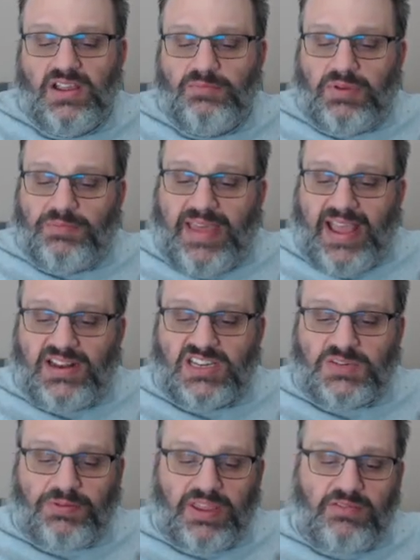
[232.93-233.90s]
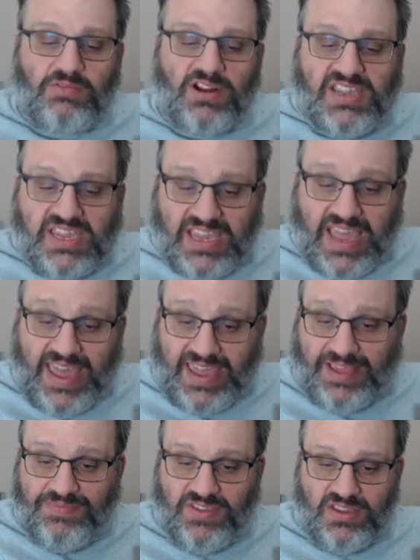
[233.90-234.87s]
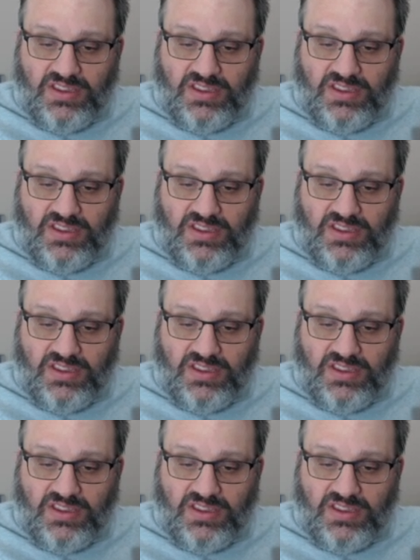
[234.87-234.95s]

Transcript: But Magnus played rook e8.